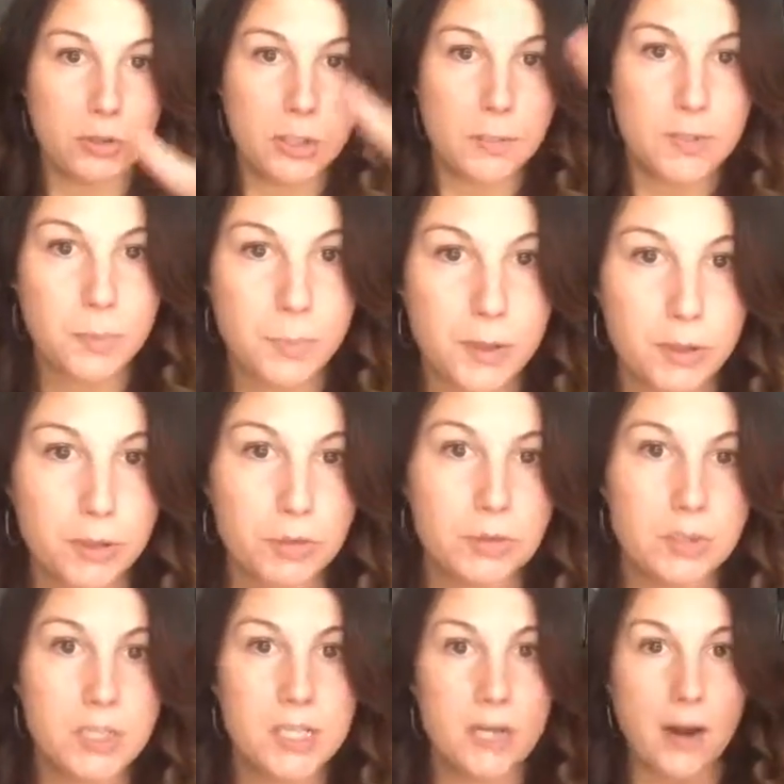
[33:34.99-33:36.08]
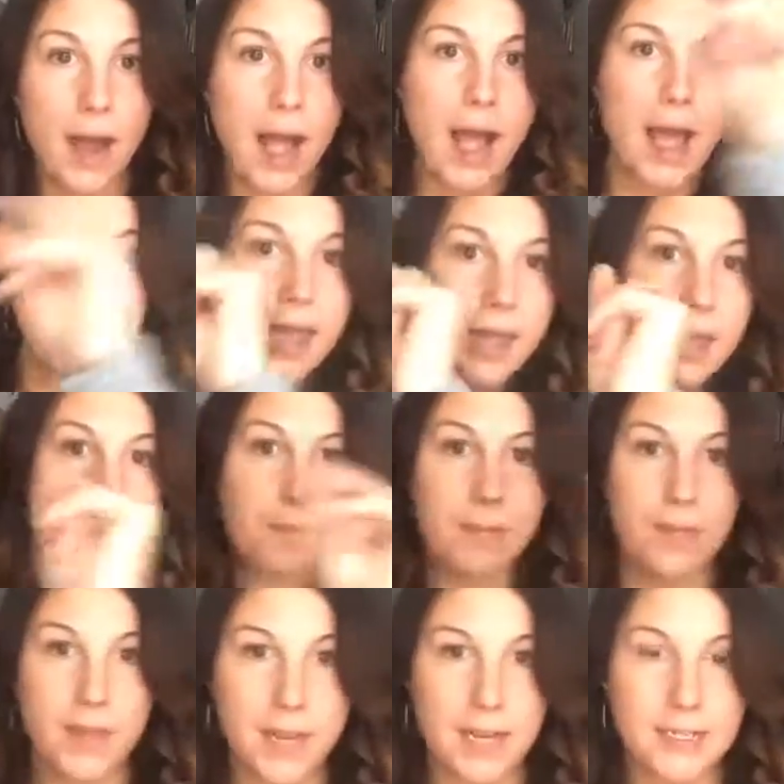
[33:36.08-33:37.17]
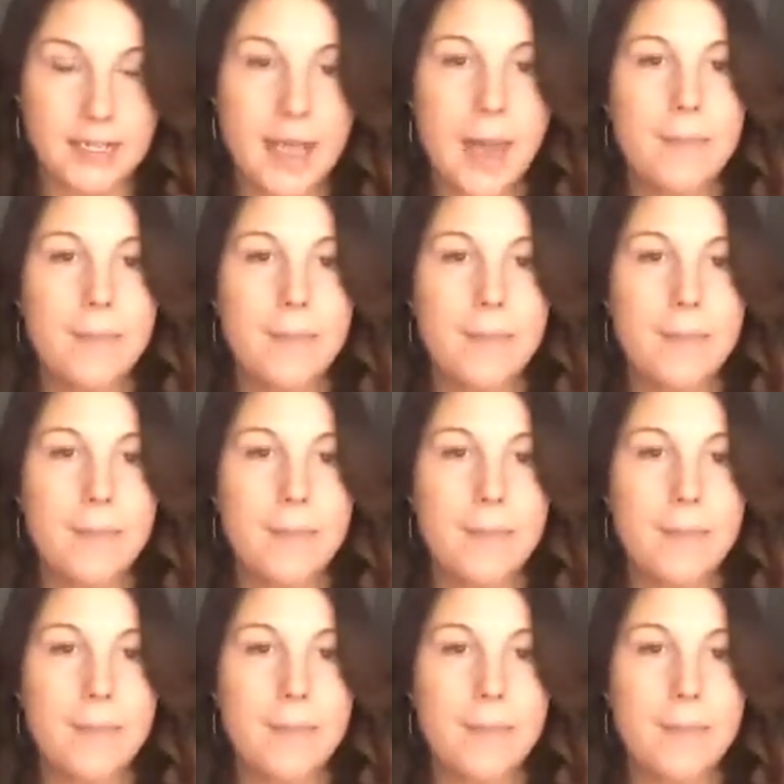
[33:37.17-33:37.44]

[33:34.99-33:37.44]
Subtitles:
I'm a spiritual leader, I am this.